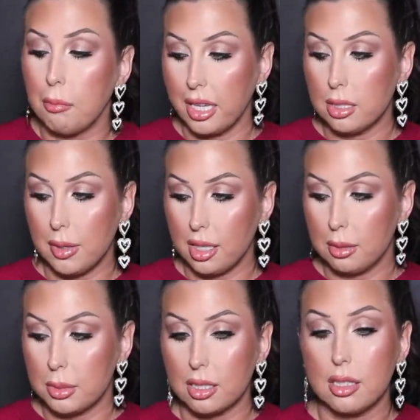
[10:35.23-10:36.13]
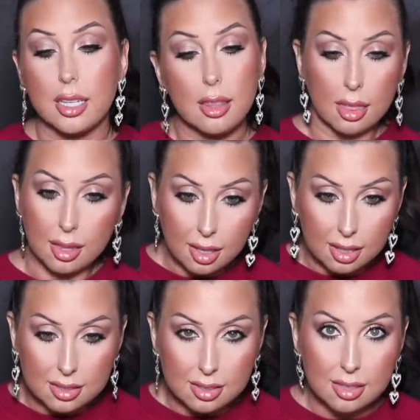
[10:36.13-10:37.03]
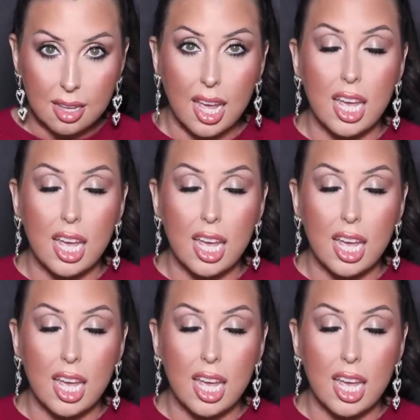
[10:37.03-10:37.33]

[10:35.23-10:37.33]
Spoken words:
makes my lips look like this.